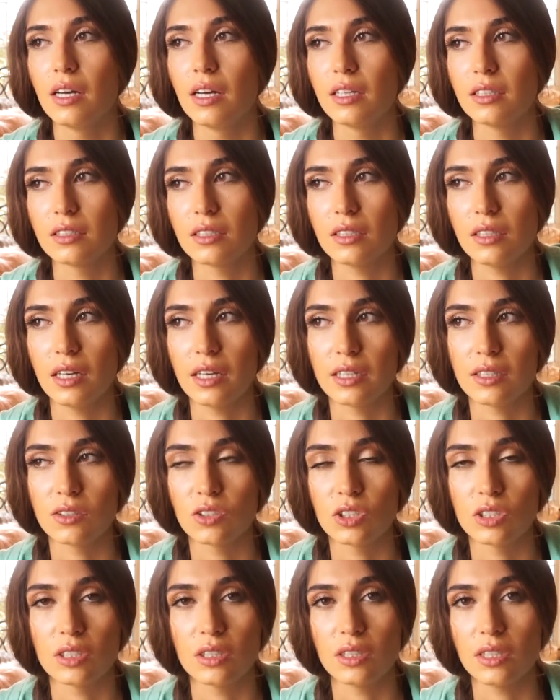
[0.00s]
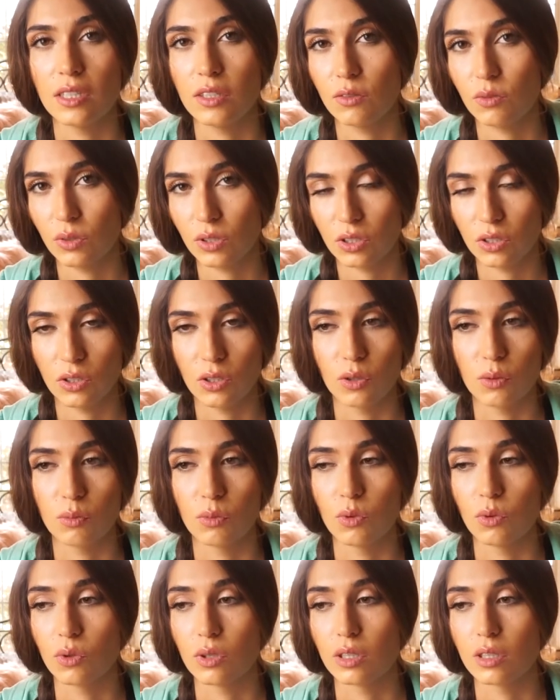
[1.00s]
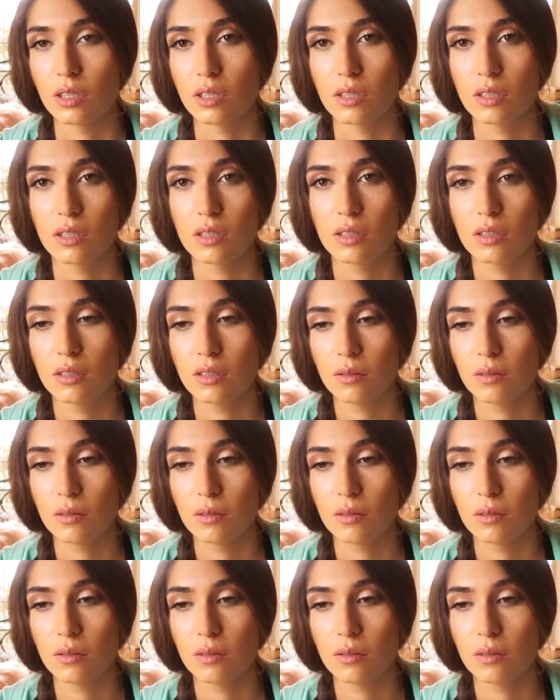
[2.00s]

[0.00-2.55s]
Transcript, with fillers: and to like just live with no more